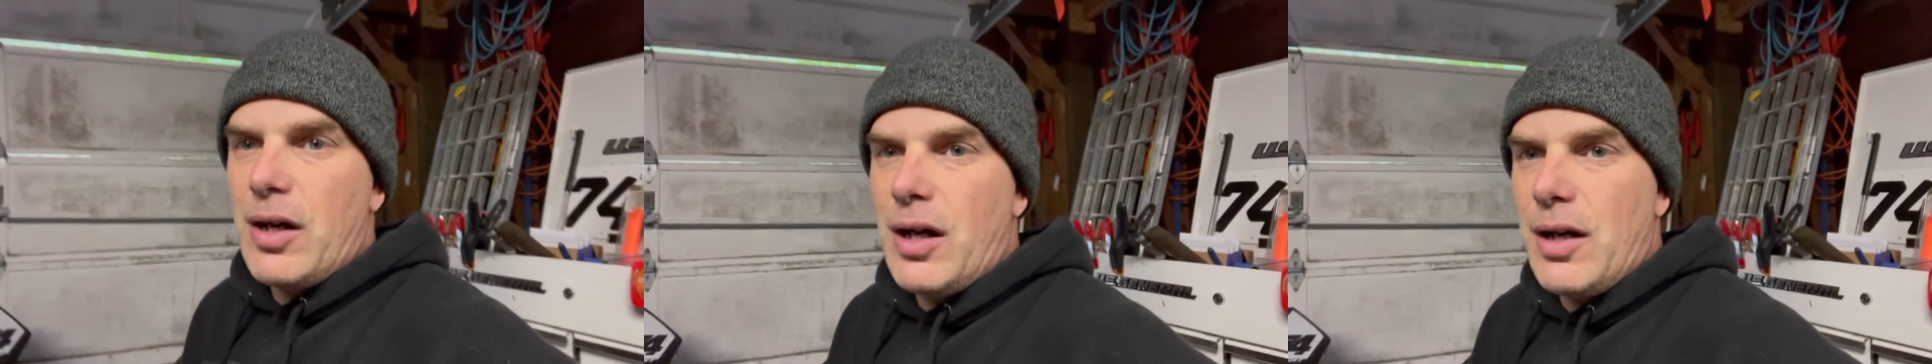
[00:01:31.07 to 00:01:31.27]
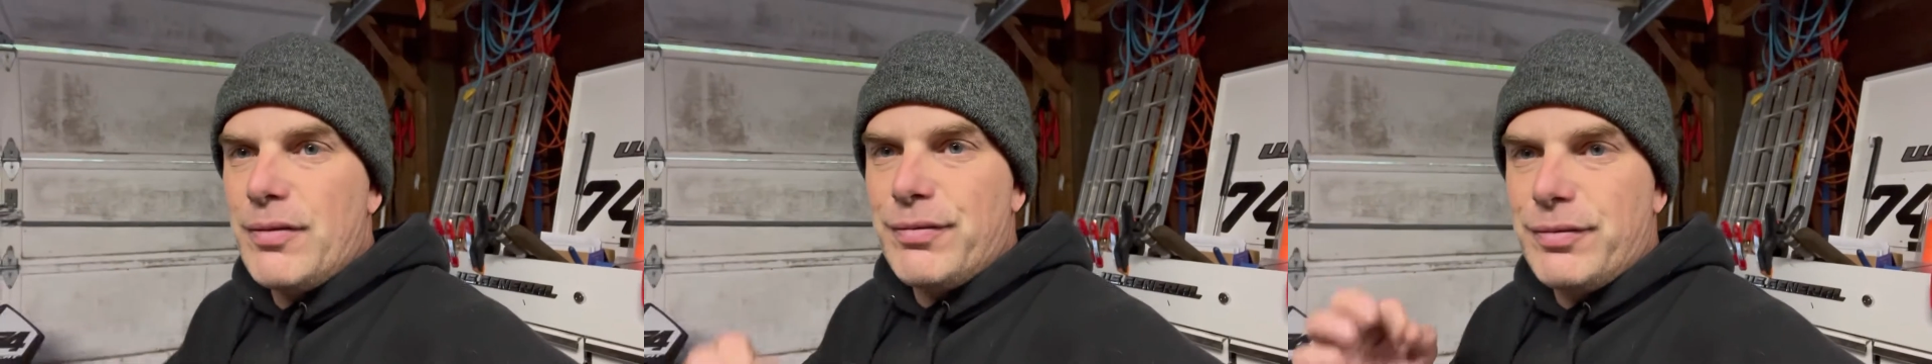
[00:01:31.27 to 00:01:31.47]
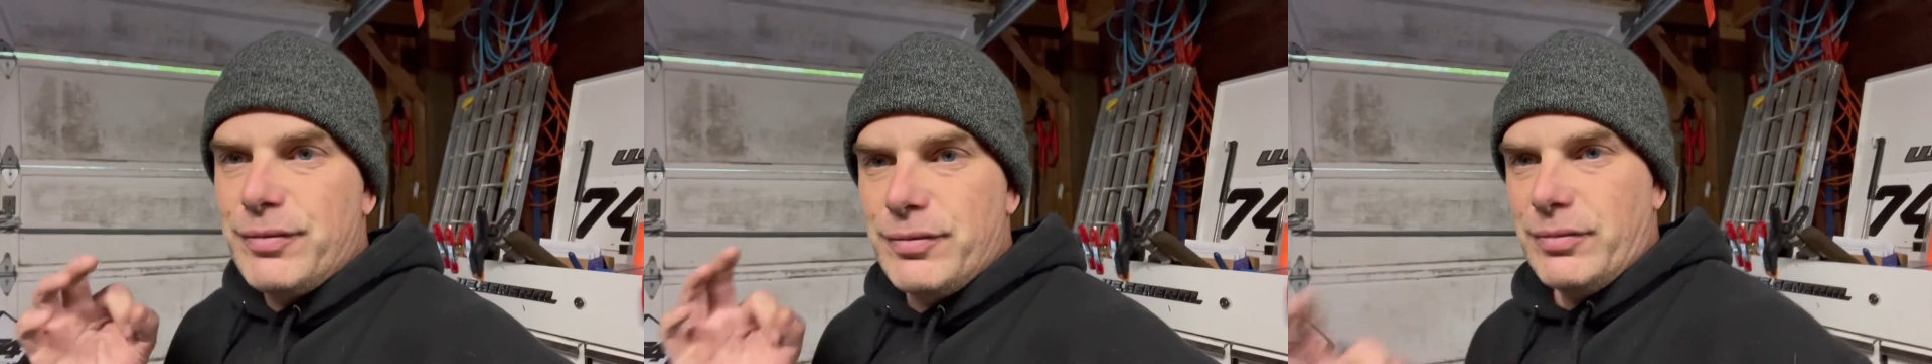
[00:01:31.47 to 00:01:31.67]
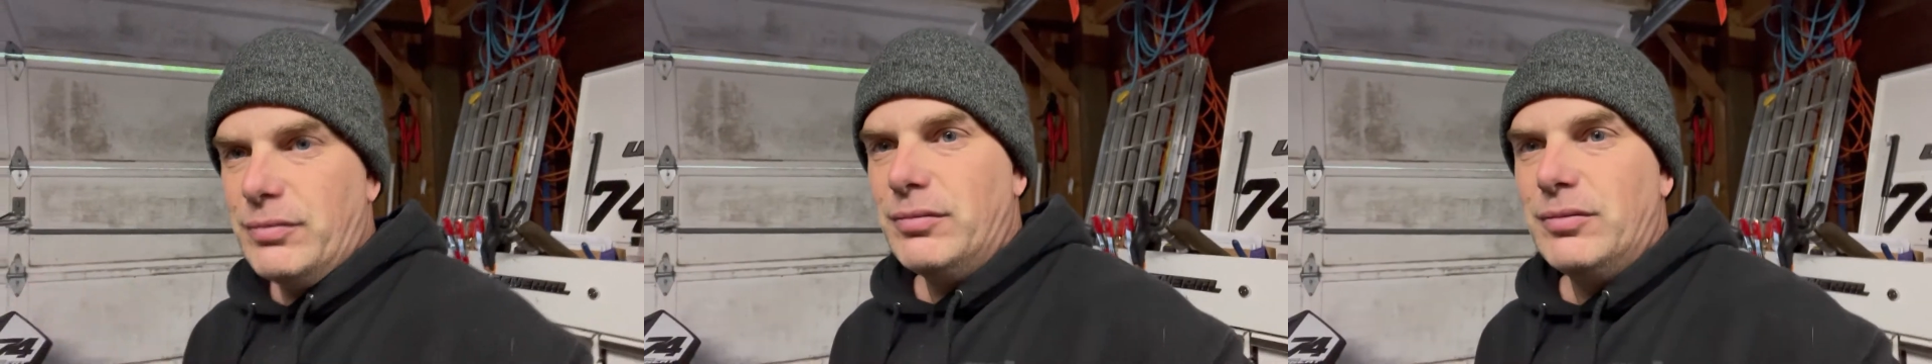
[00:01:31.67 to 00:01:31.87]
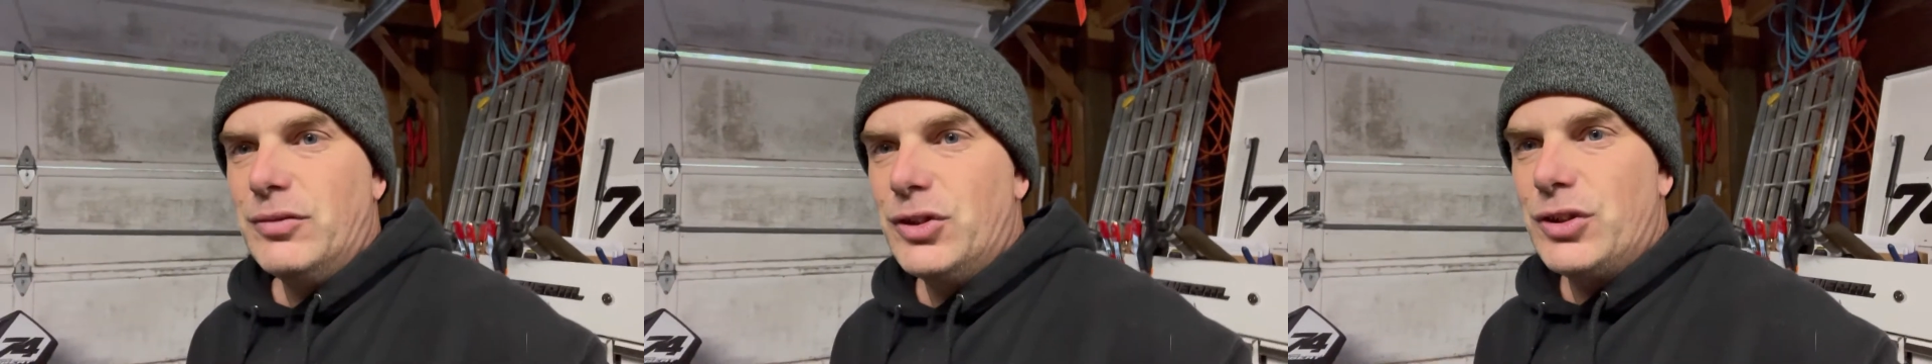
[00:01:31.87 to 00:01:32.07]
off
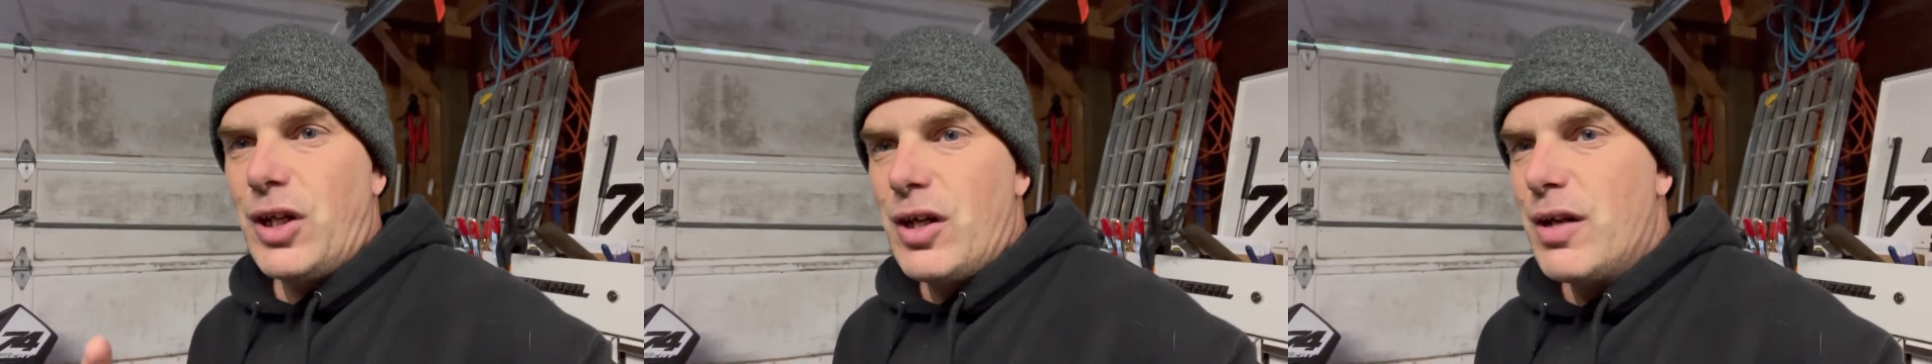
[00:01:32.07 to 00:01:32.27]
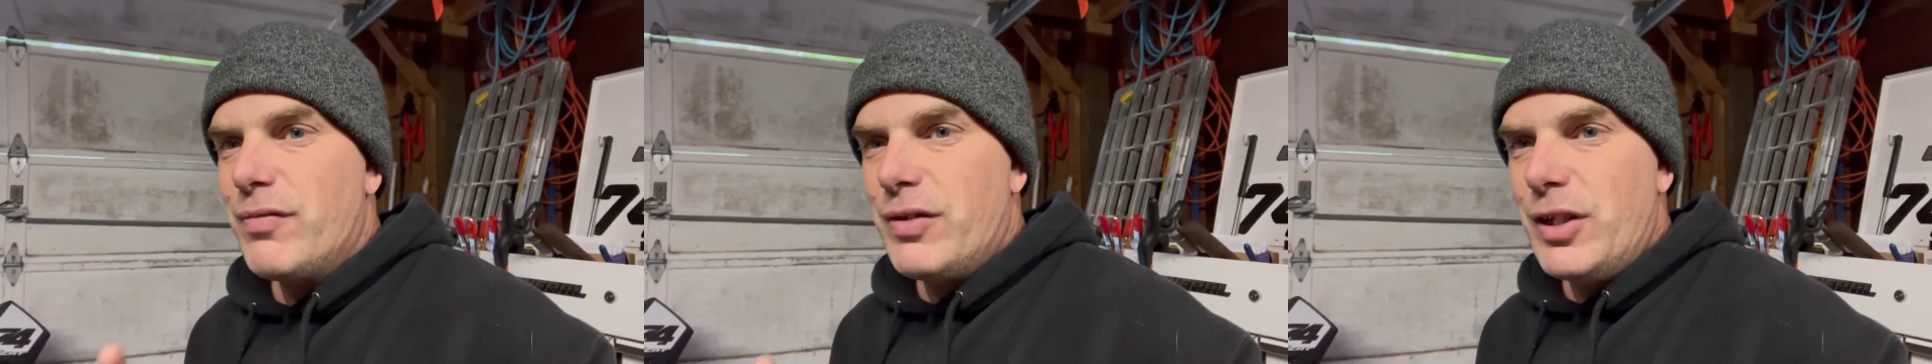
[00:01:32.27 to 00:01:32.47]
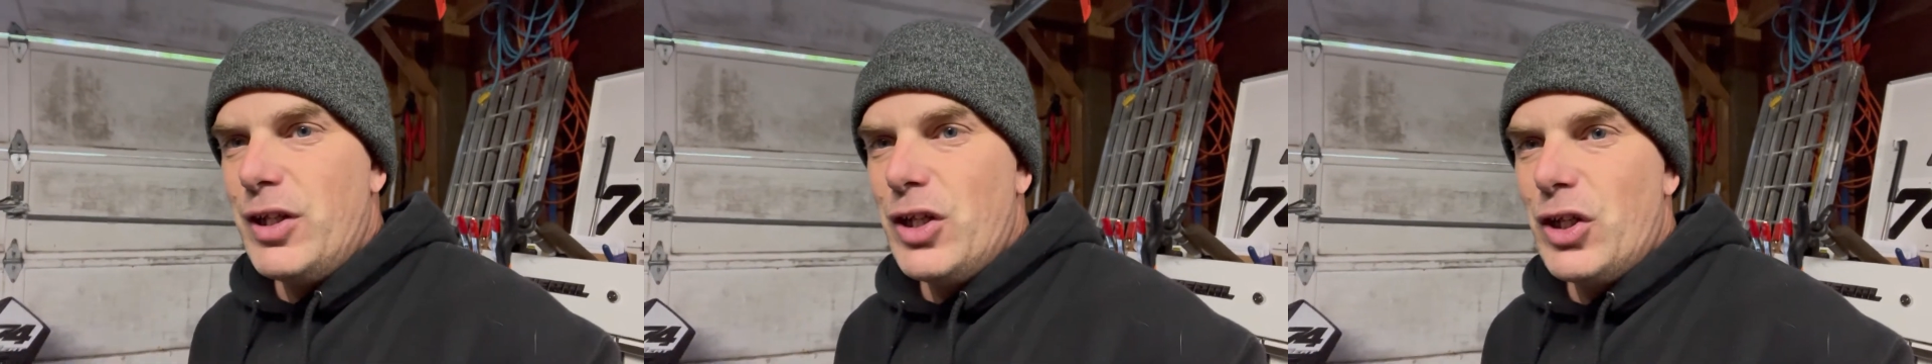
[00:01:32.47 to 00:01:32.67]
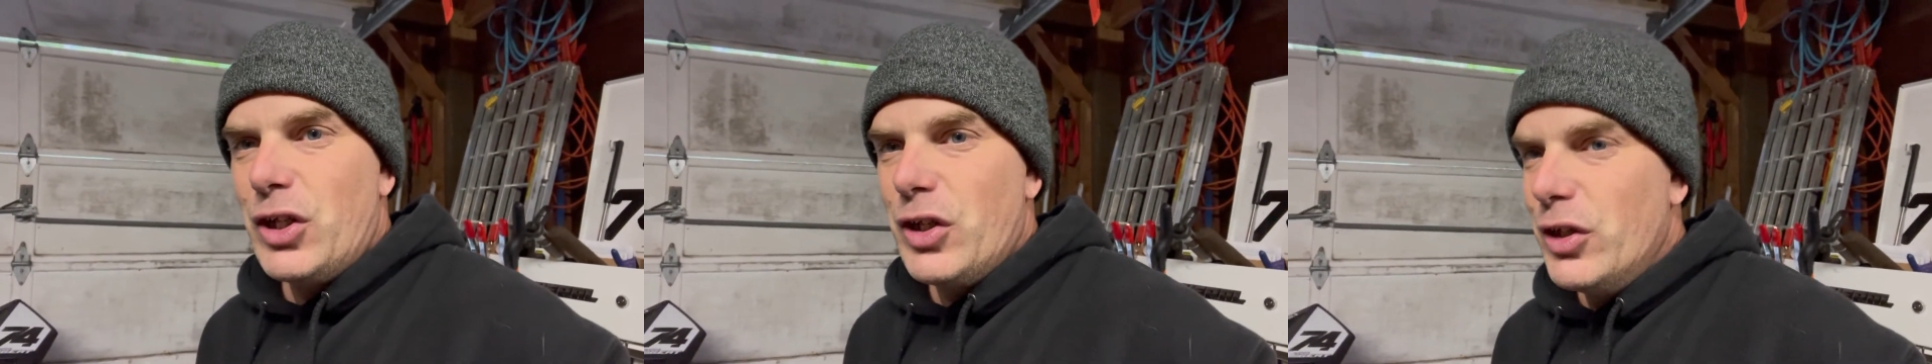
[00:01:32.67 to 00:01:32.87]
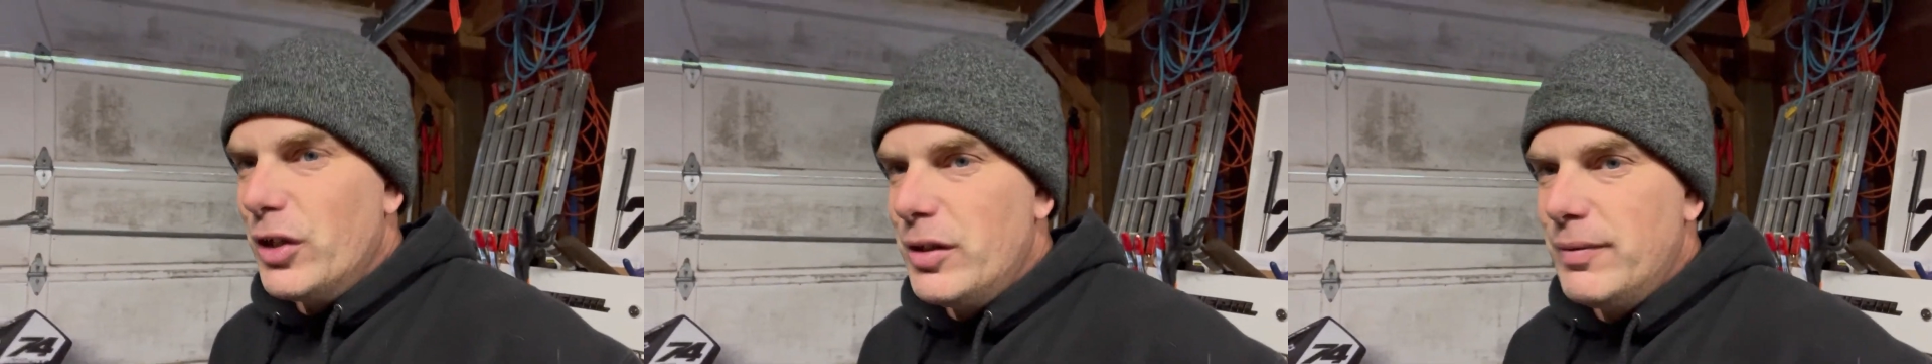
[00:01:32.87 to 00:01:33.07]
the year
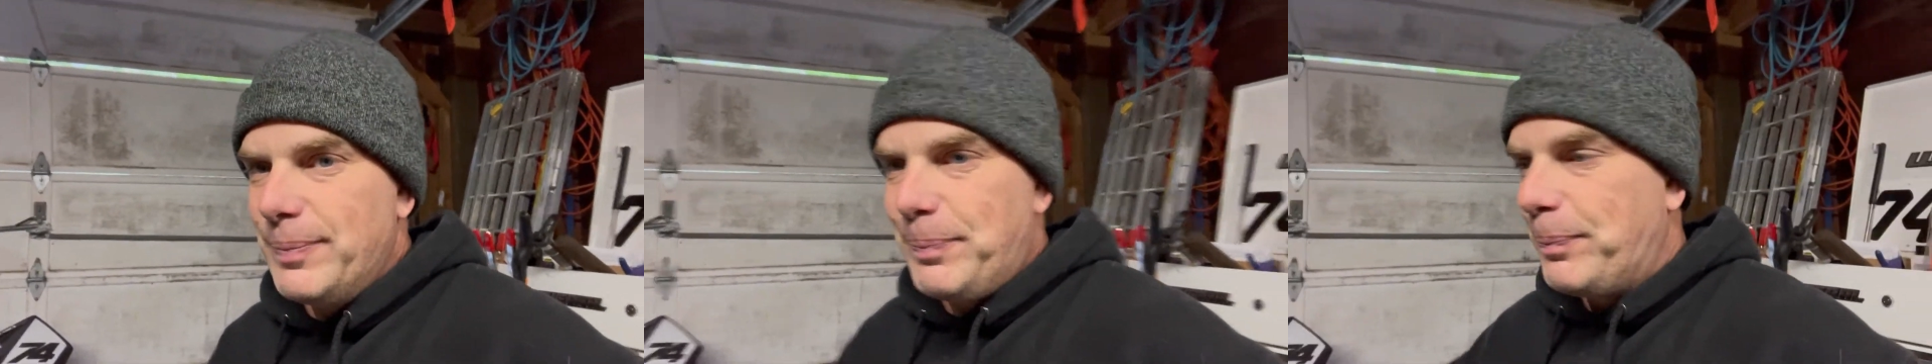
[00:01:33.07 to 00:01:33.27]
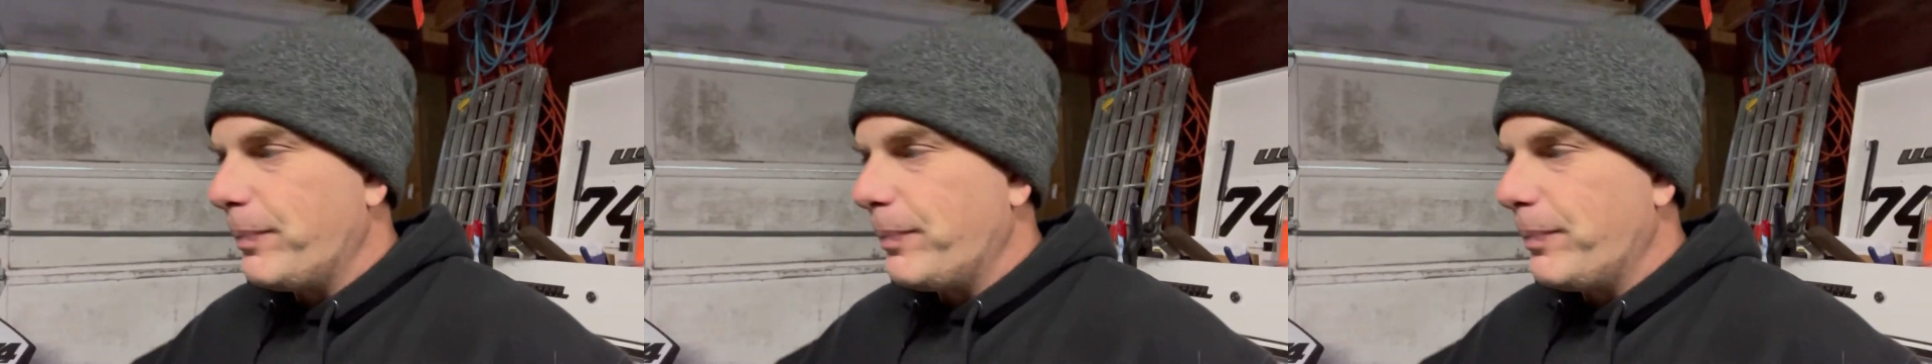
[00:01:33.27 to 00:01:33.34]
good.